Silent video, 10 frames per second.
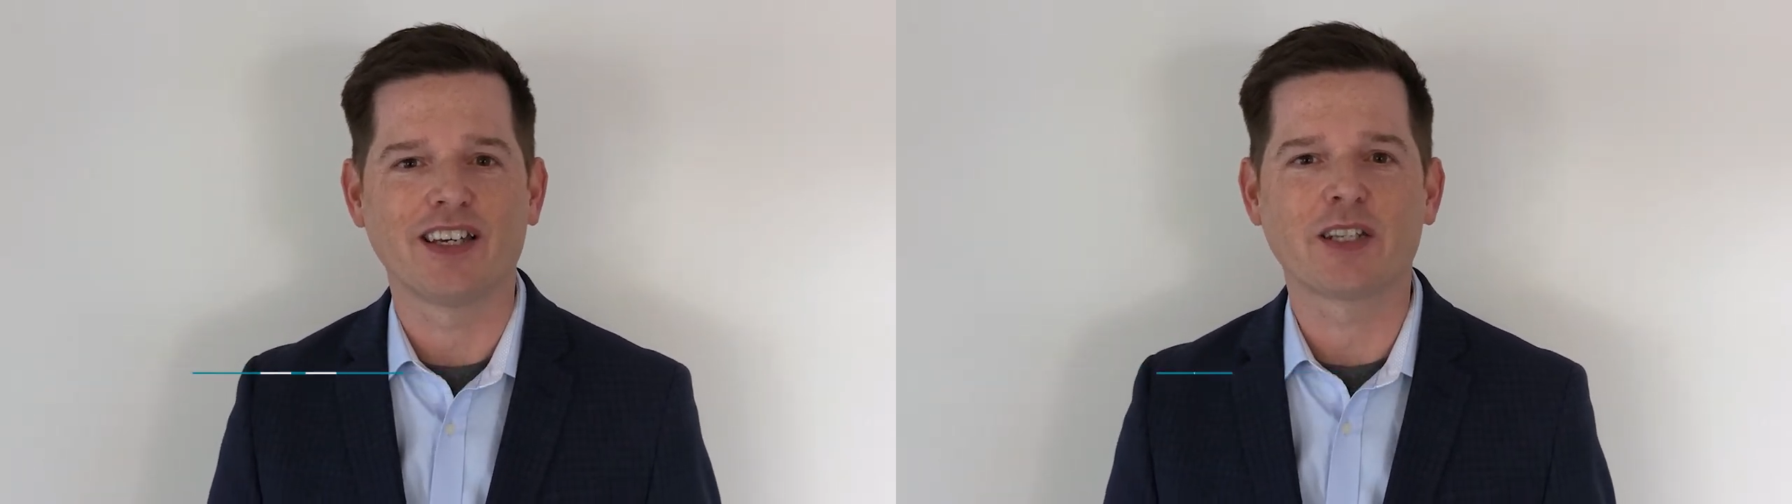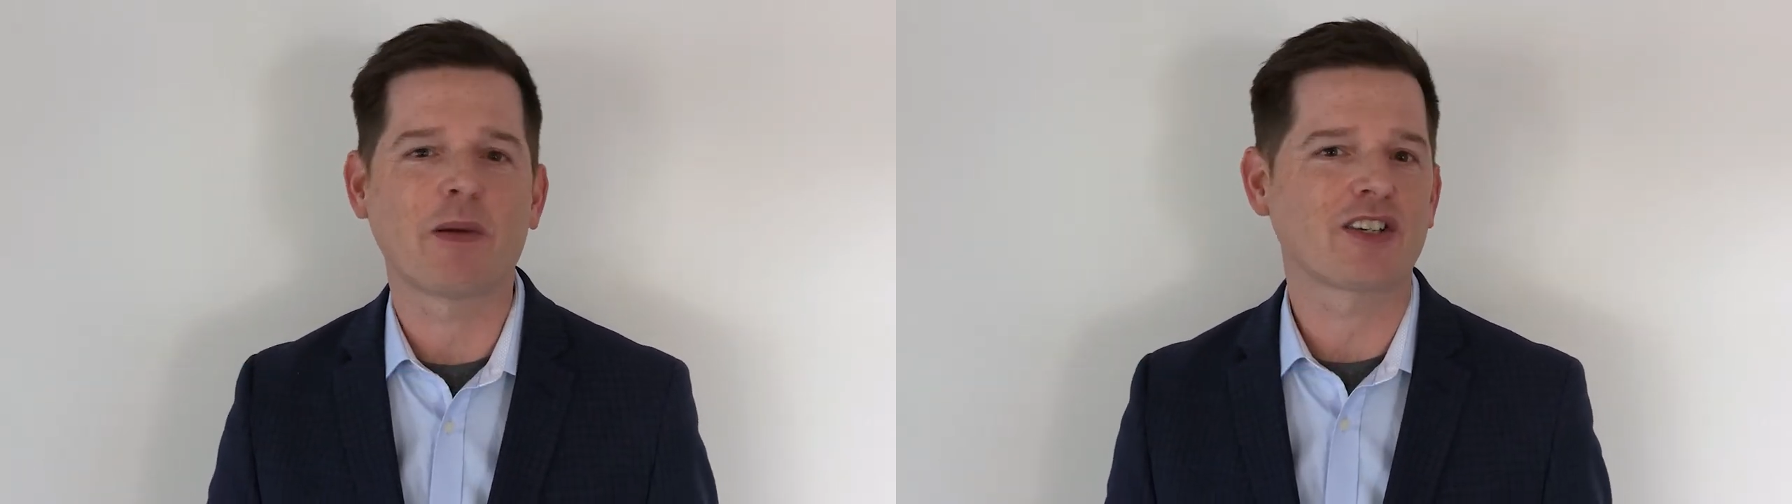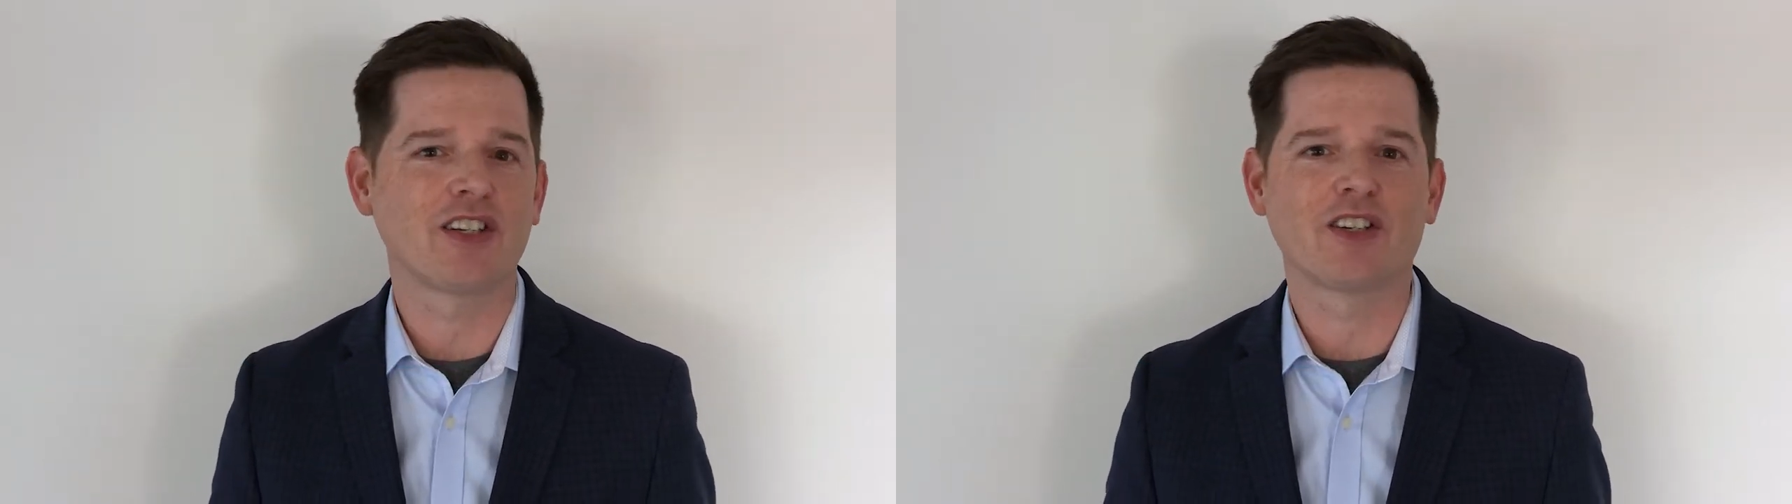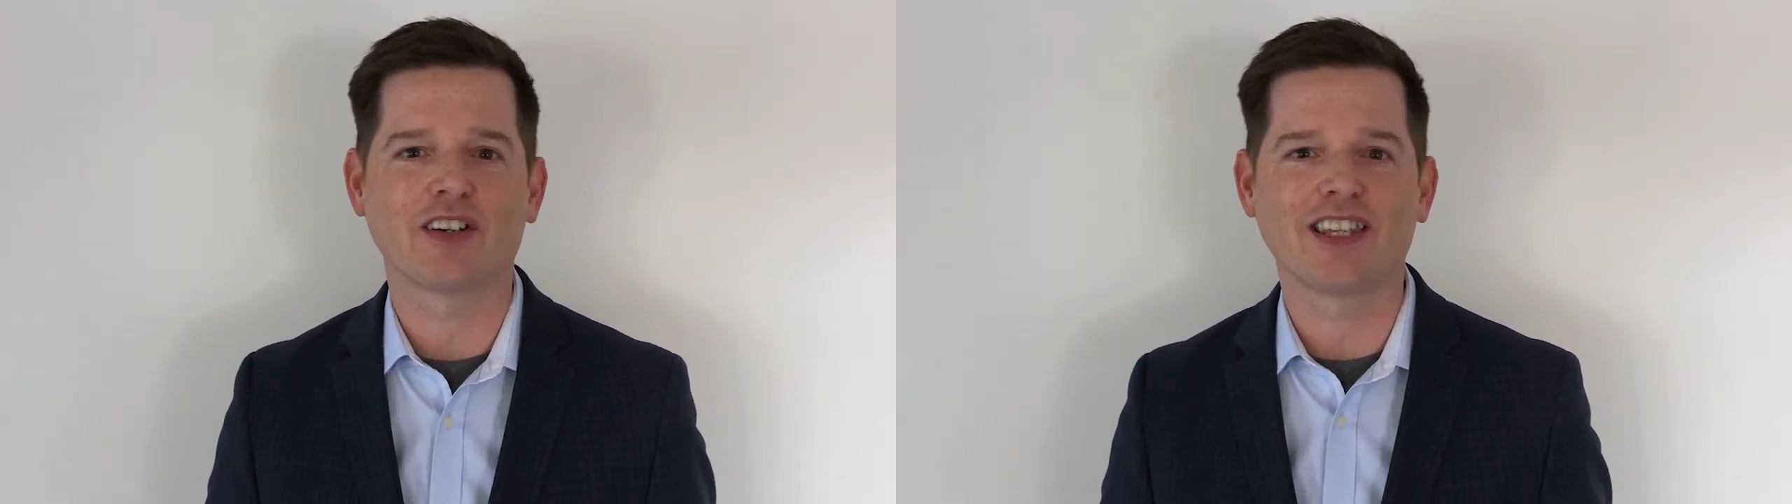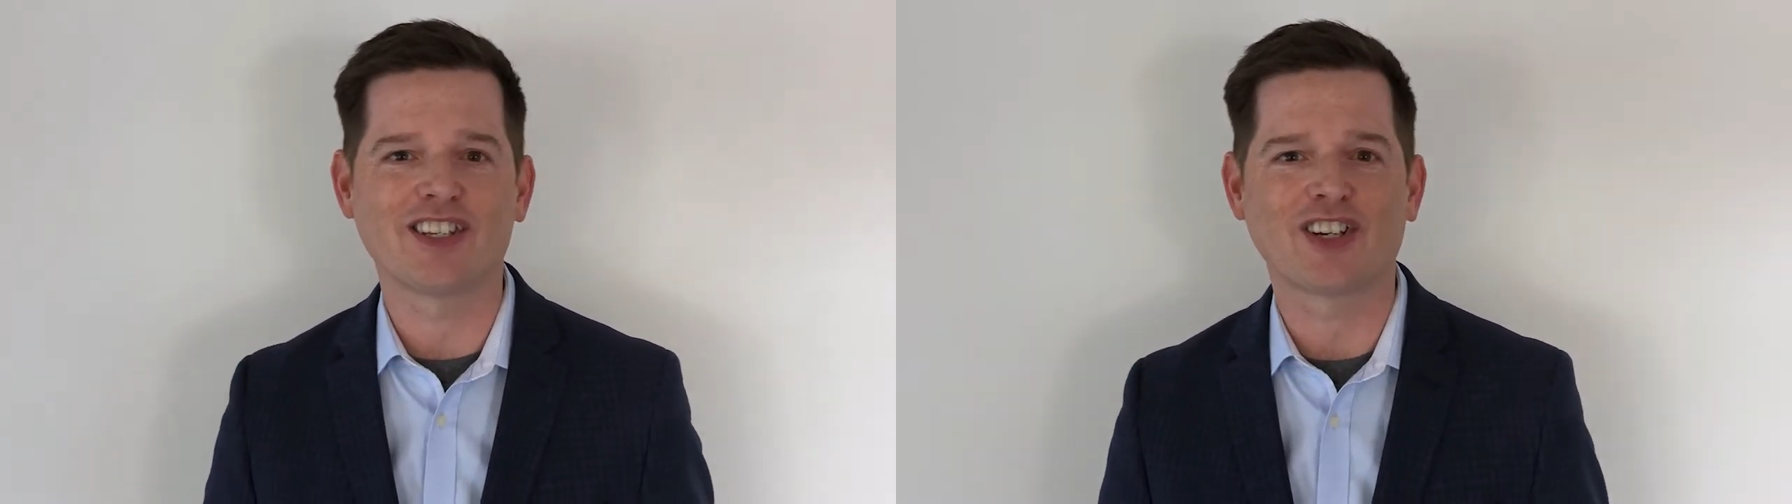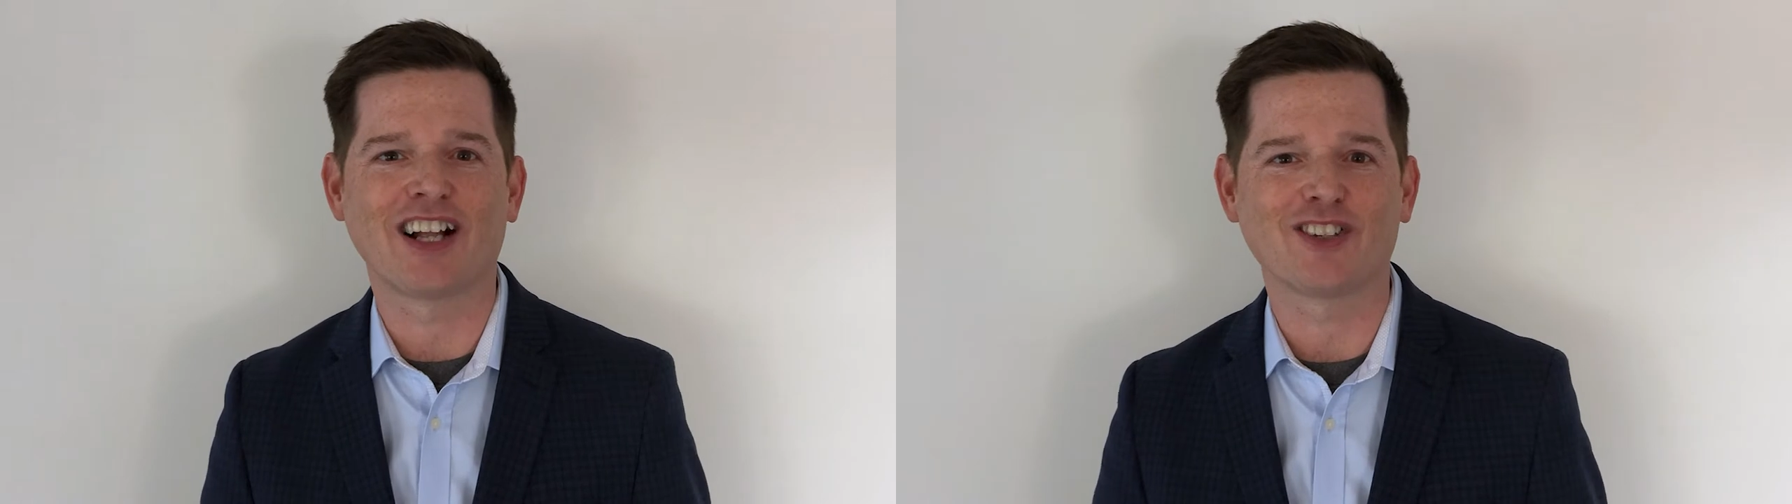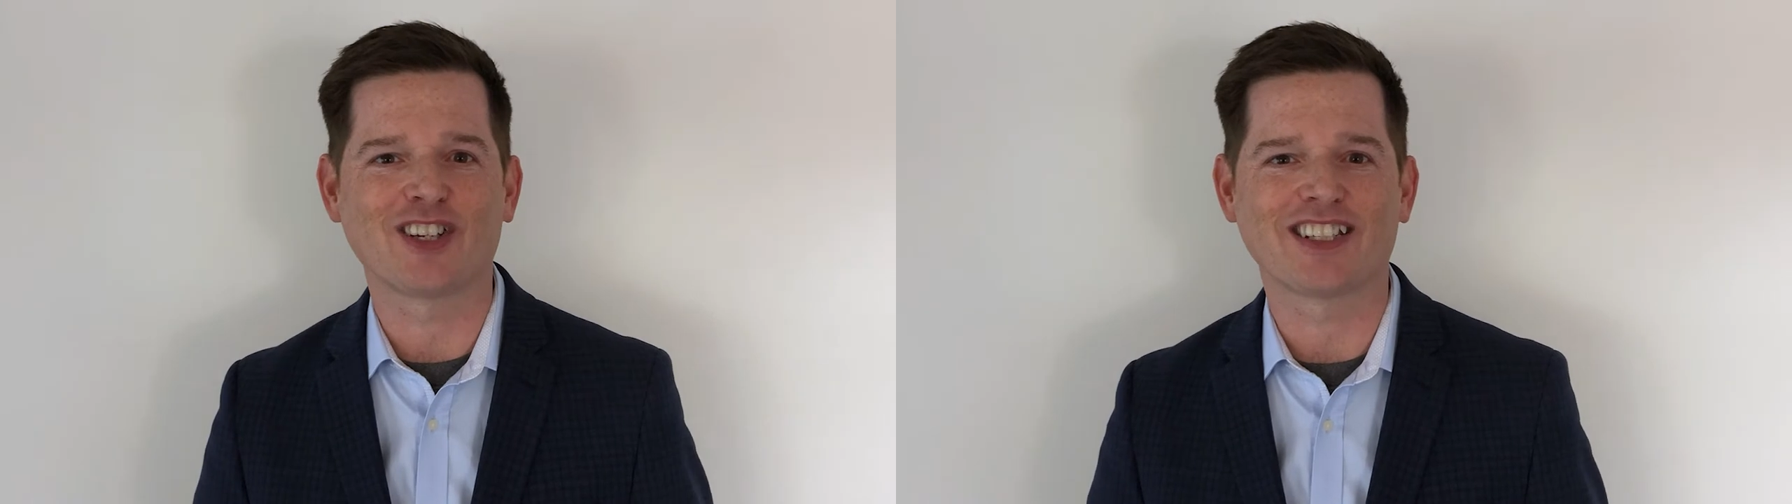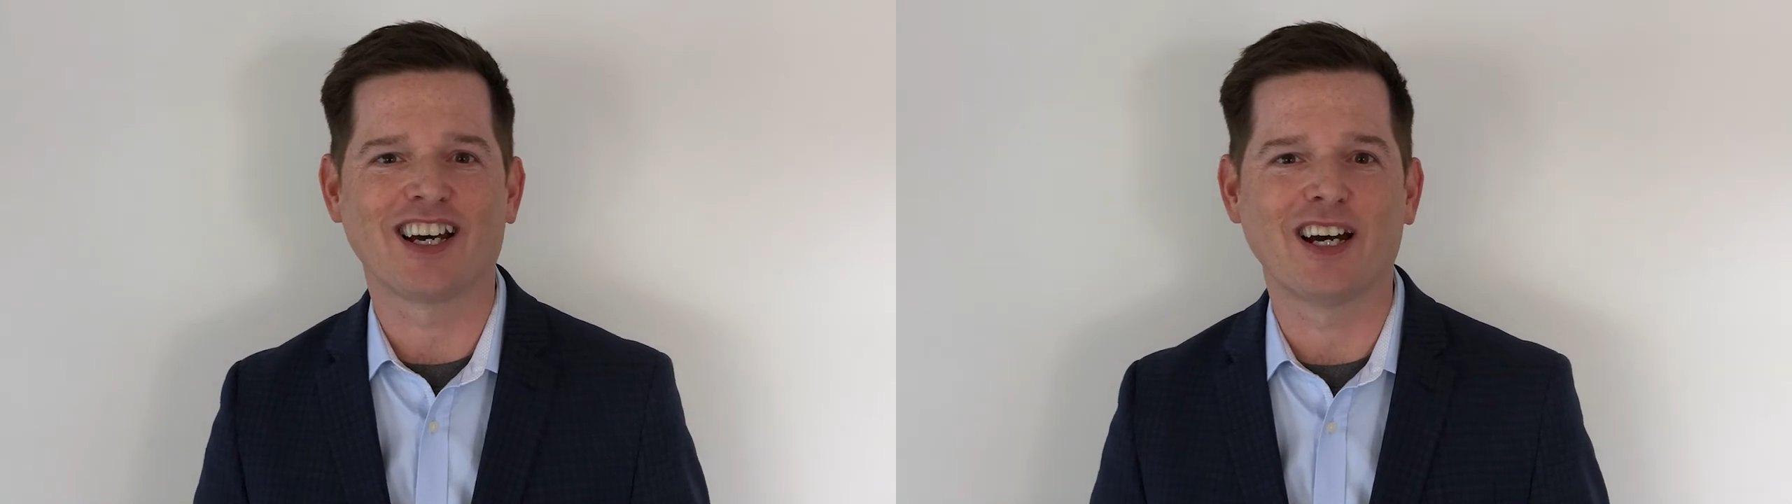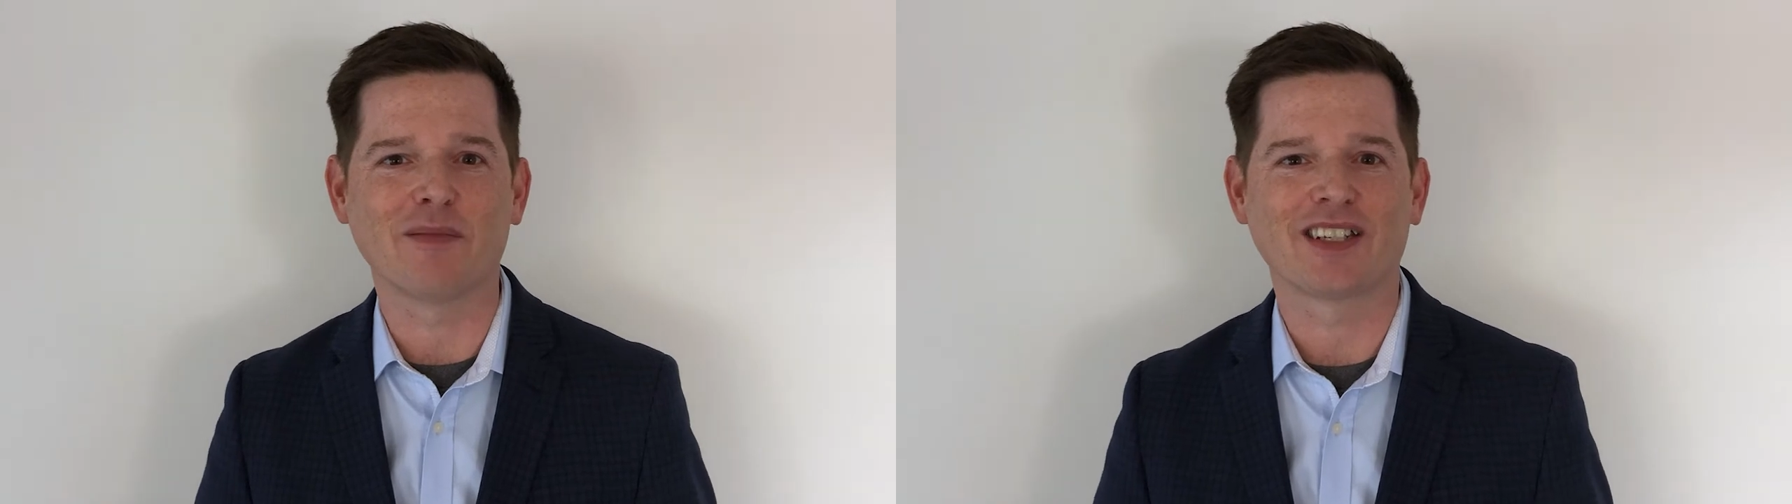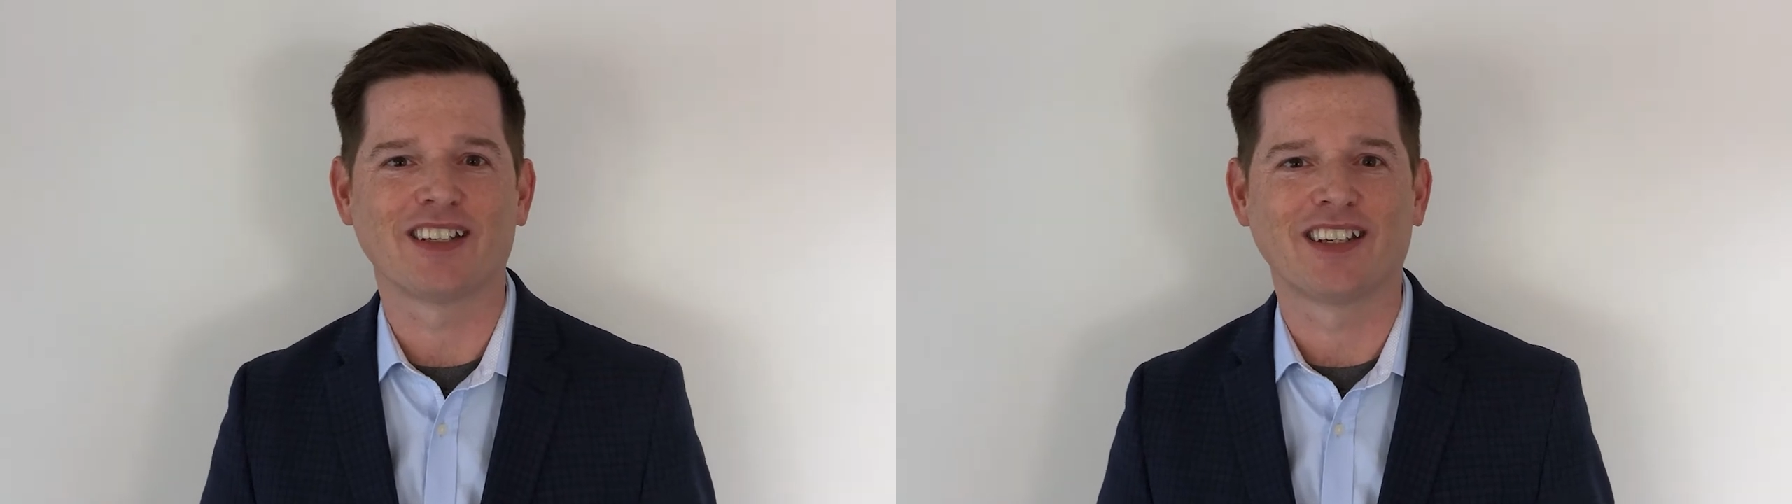especially during these challenging
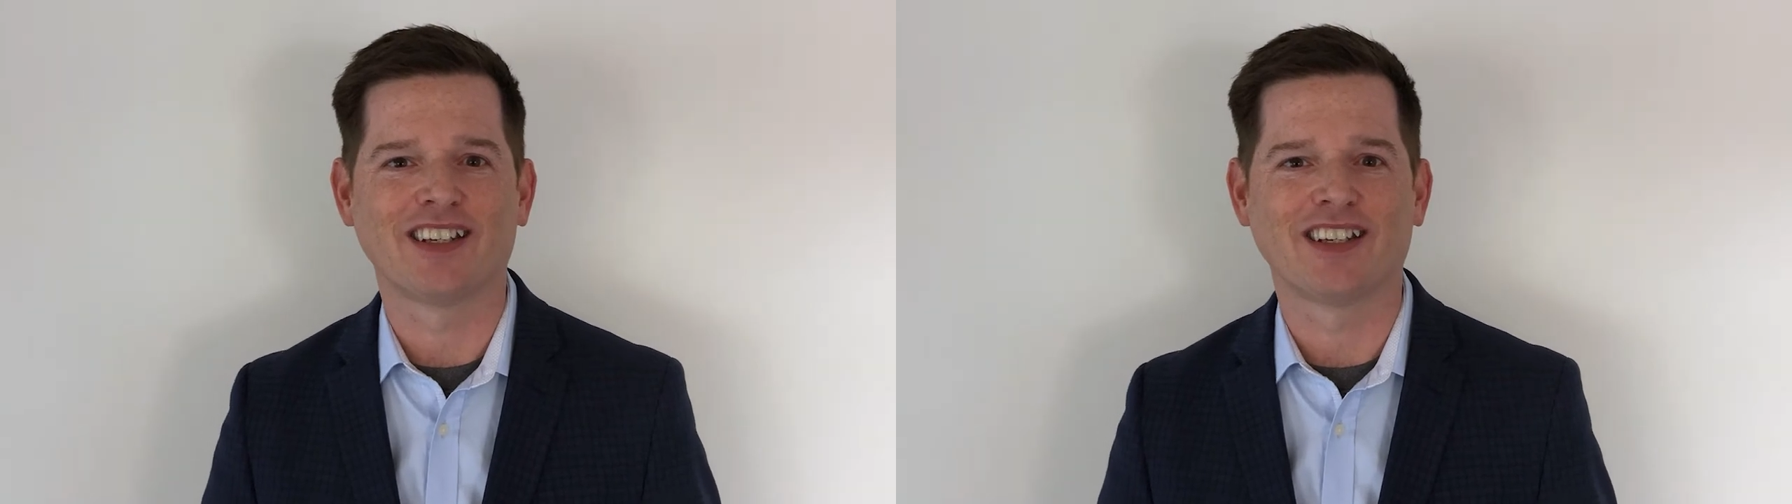times.